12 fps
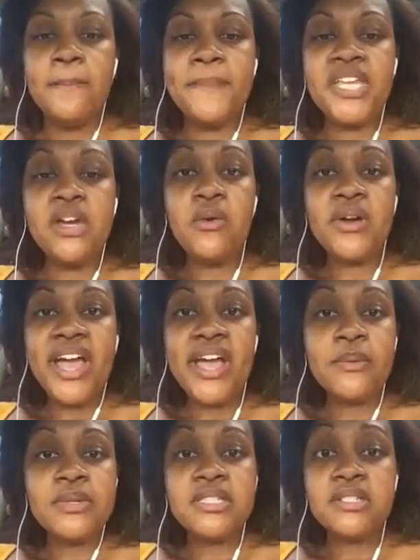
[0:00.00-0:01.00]
be
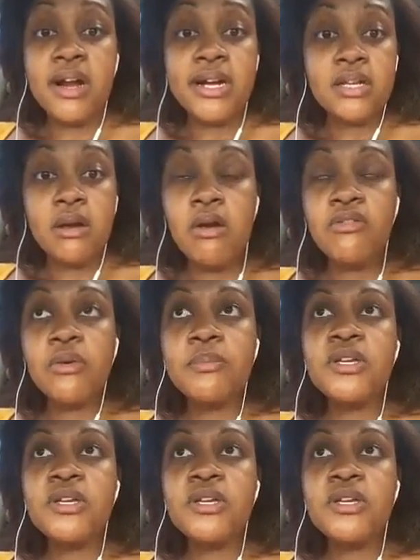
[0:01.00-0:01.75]
okay with starting over.